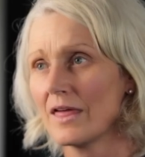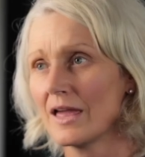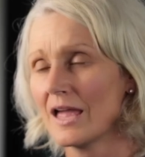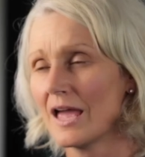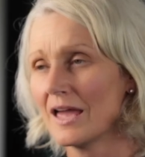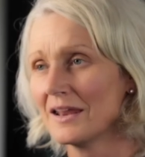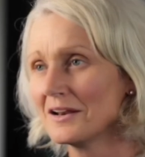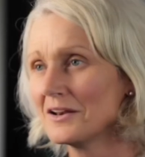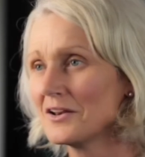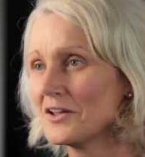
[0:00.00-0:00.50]
They
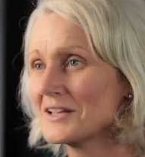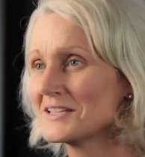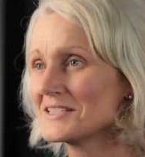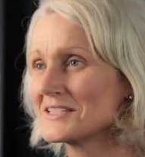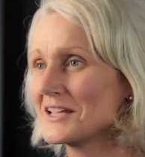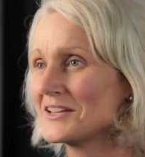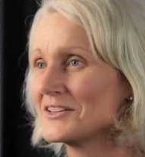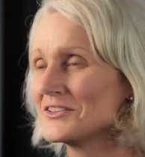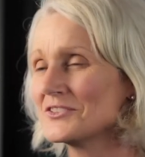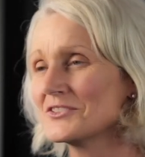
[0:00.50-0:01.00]
analysed
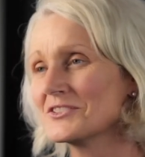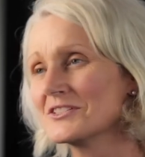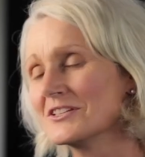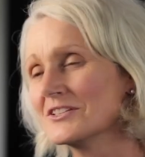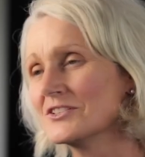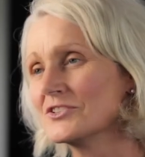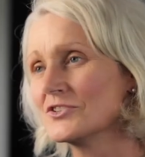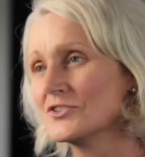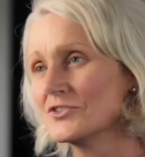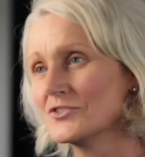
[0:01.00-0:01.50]
our
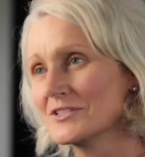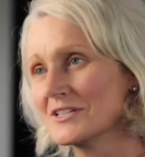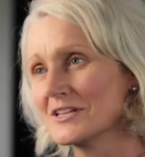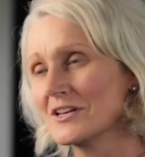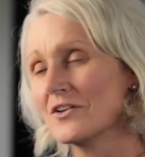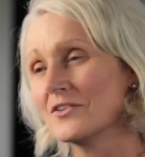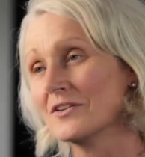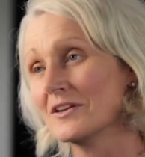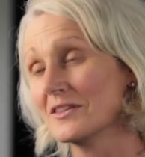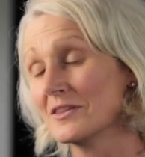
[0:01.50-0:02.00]
usage using
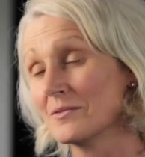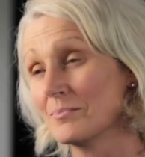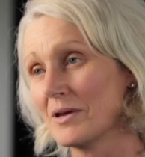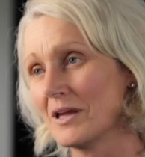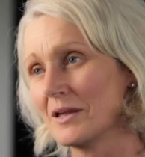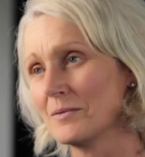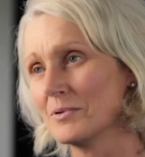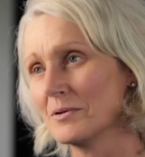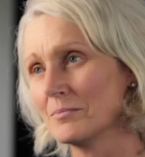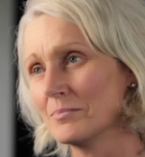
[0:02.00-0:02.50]
only the
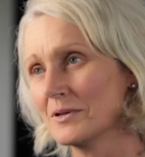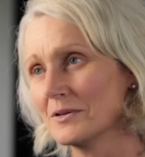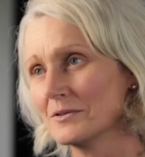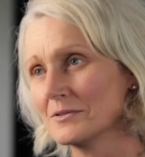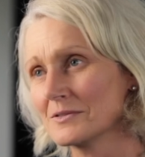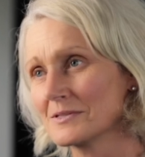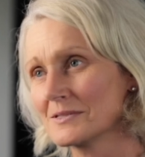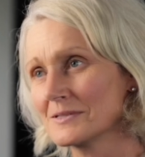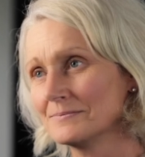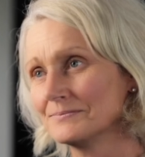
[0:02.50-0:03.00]
paper
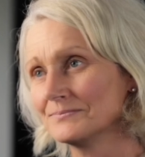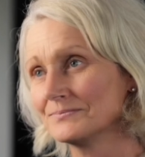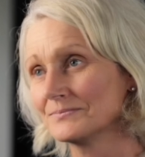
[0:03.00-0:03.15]
bills.